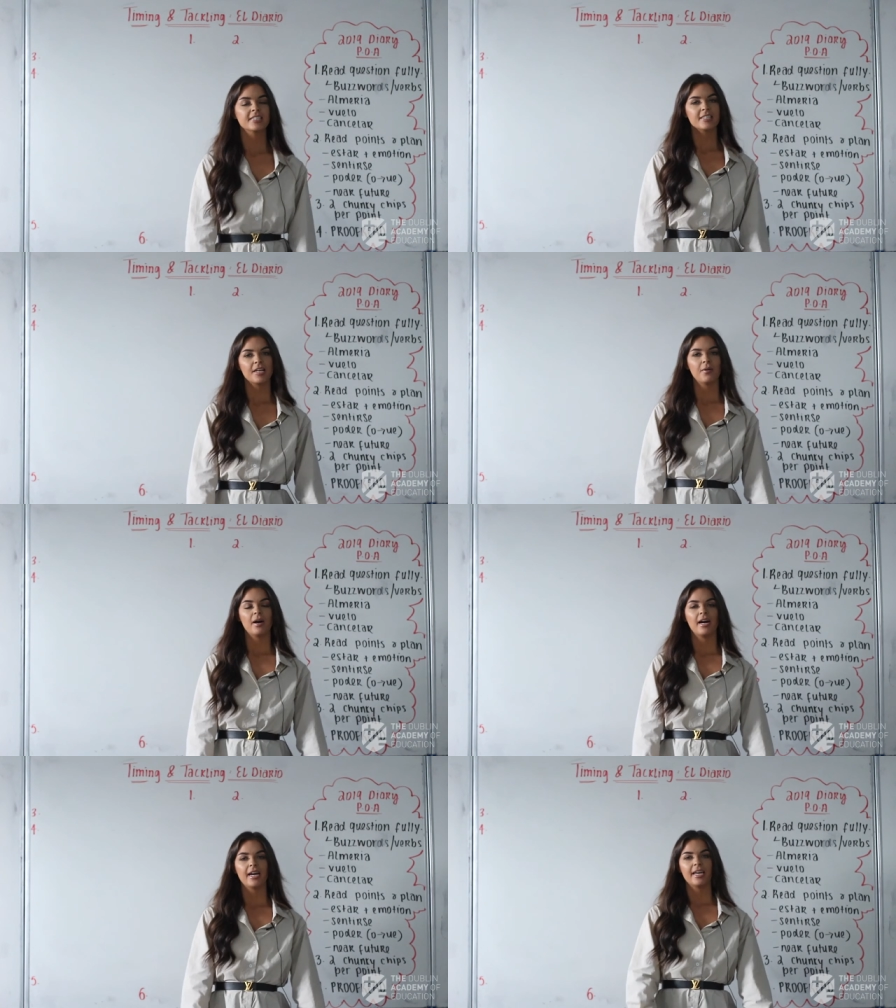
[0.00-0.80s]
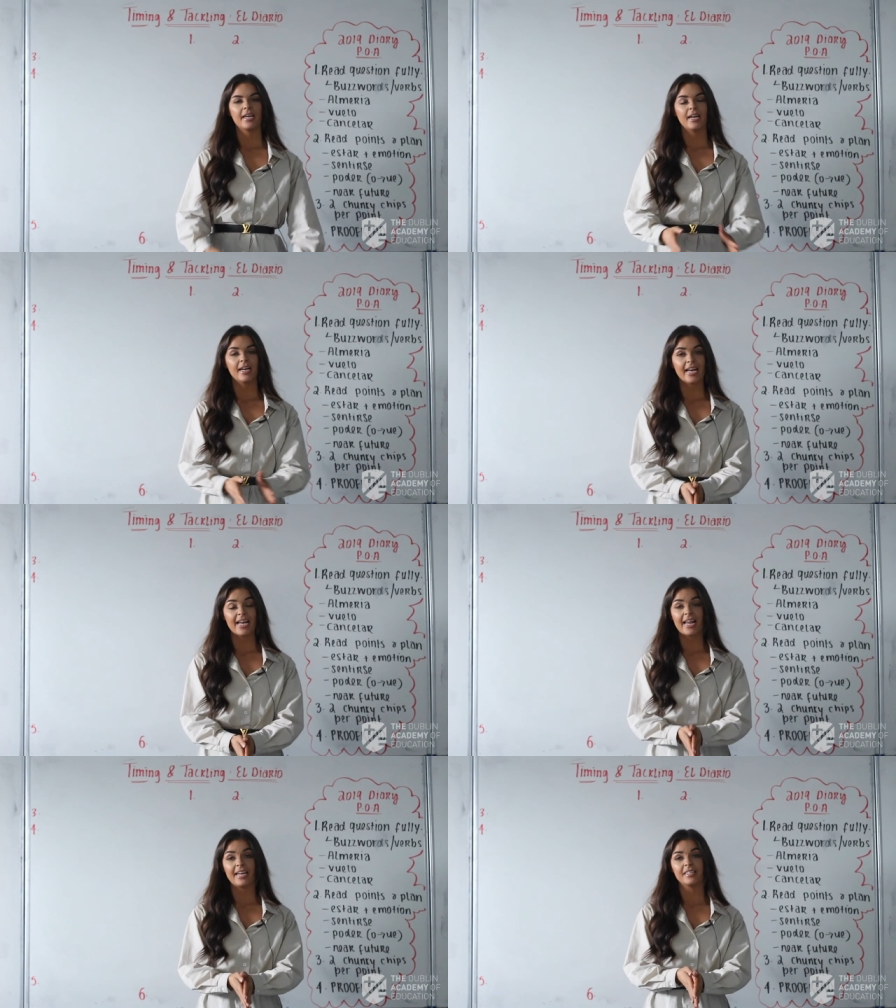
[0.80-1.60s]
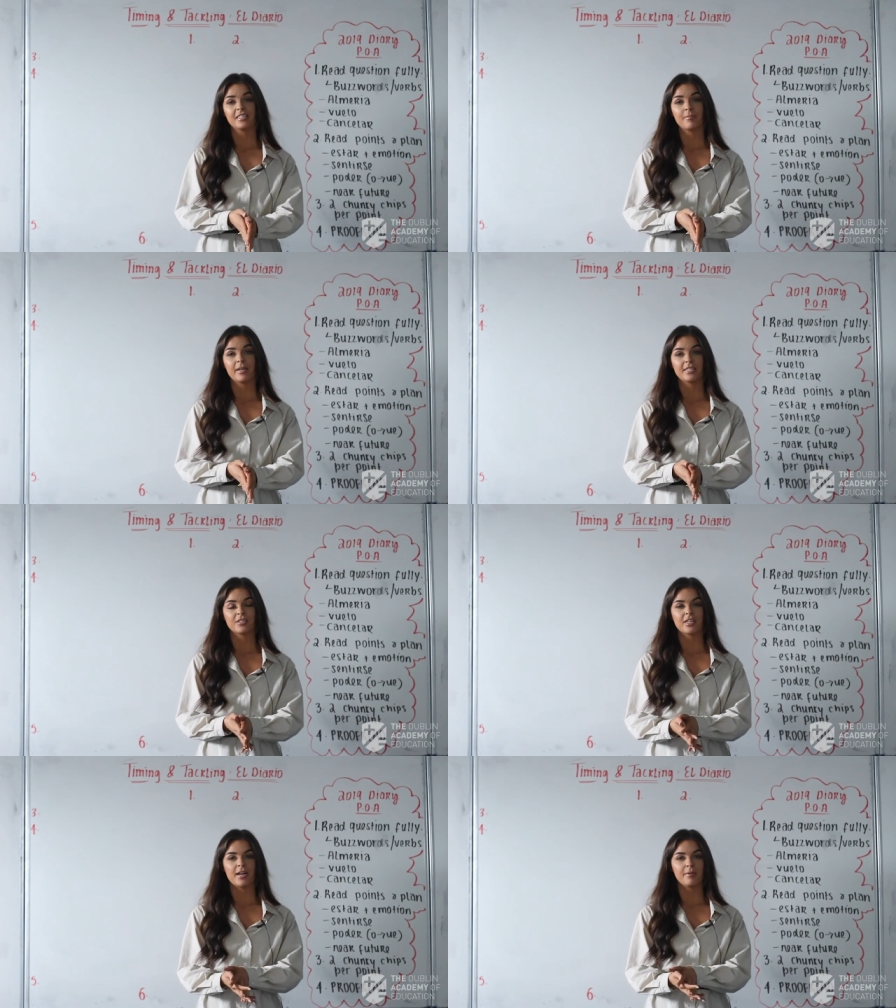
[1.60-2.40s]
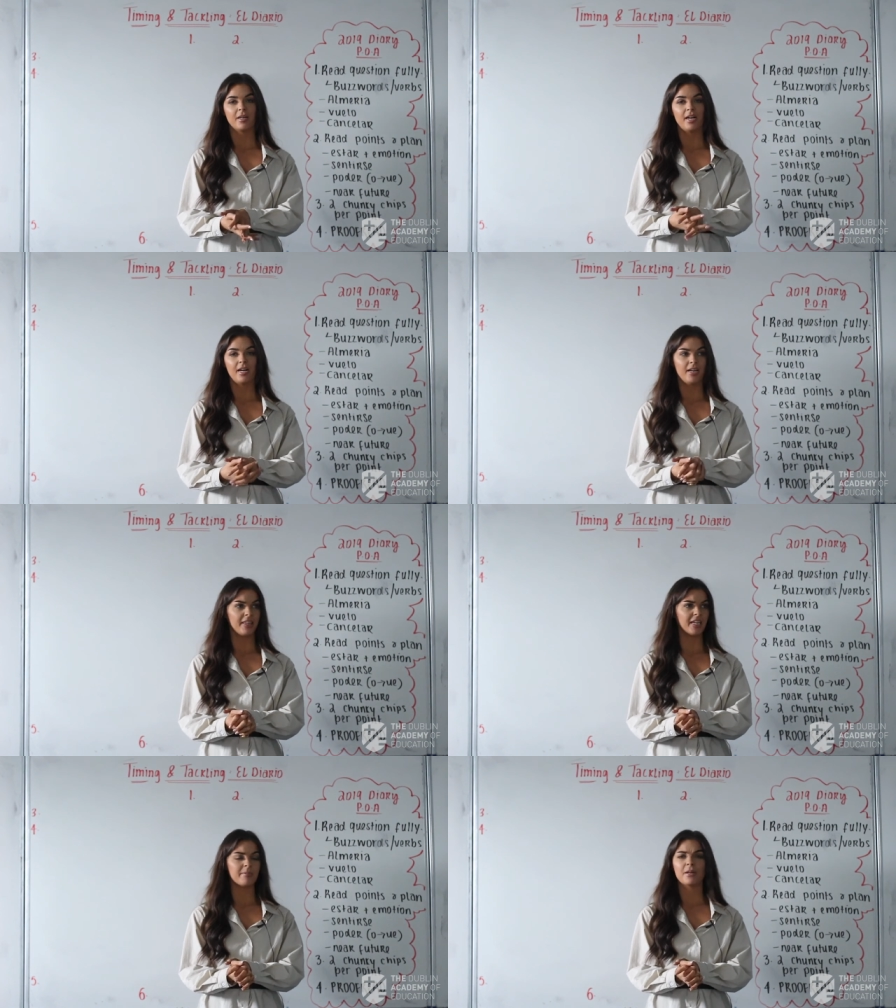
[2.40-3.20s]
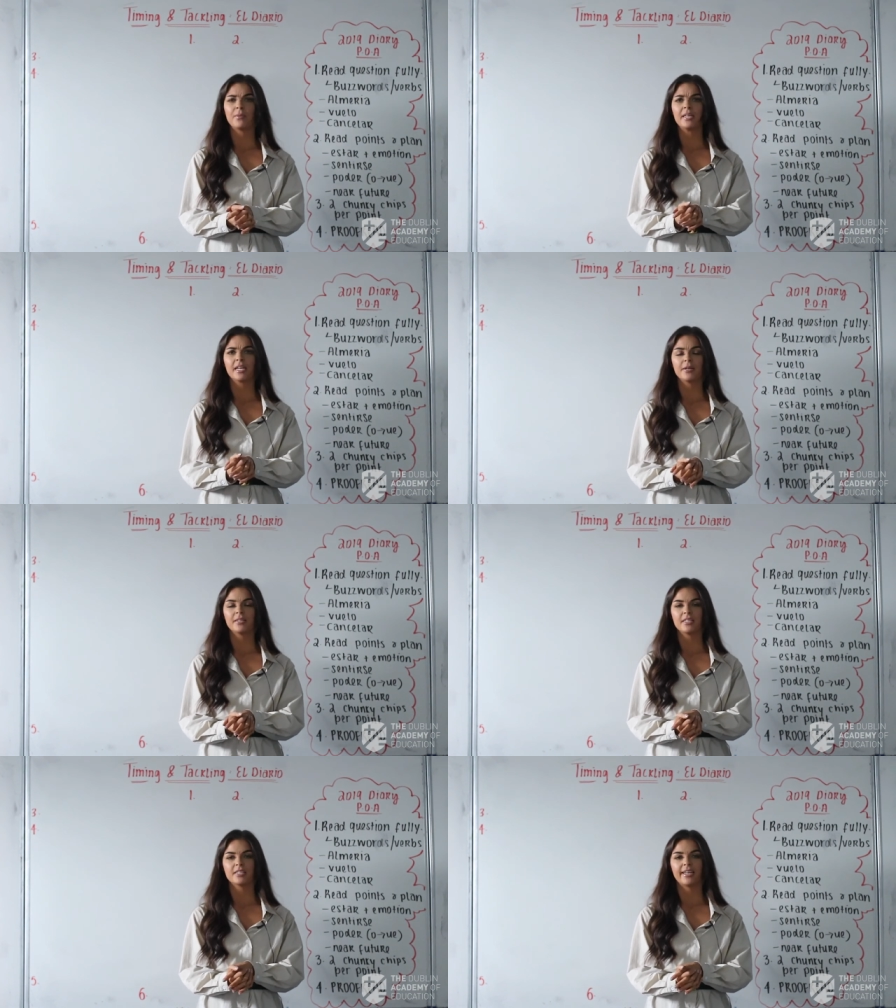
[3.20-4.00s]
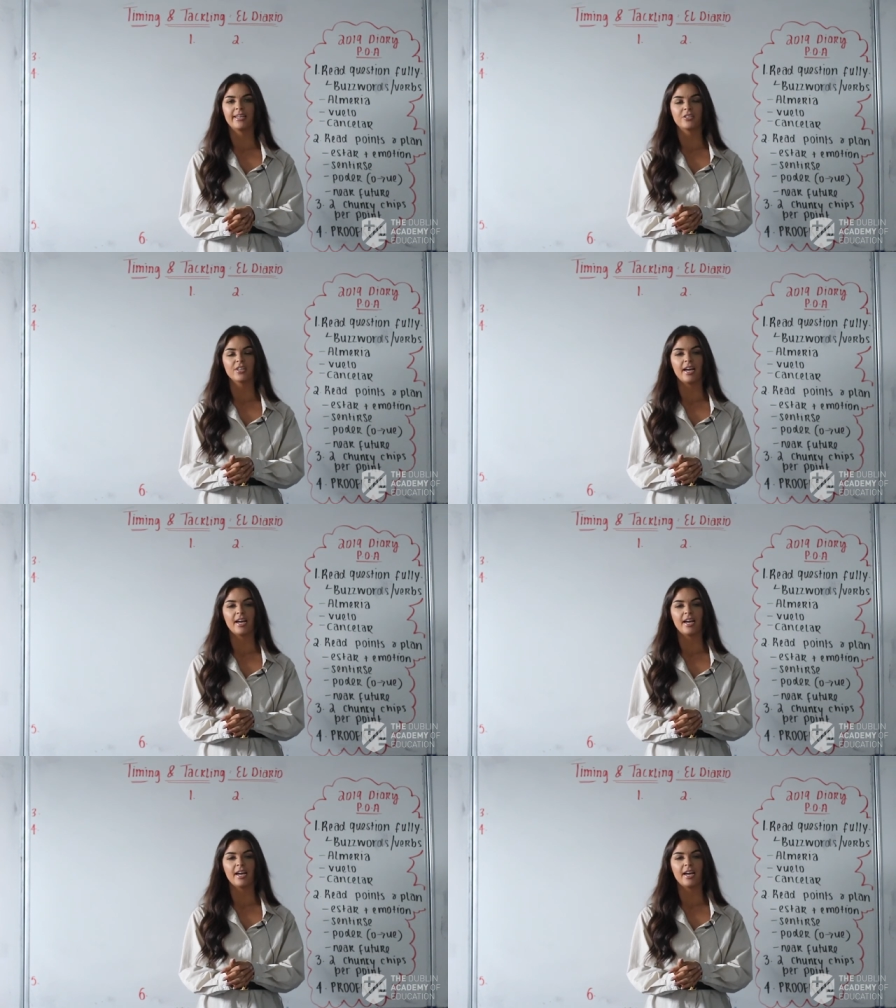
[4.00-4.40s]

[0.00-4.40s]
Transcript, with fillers: so I again had this on my Instagram. Uh, I think about a week ago at this stage.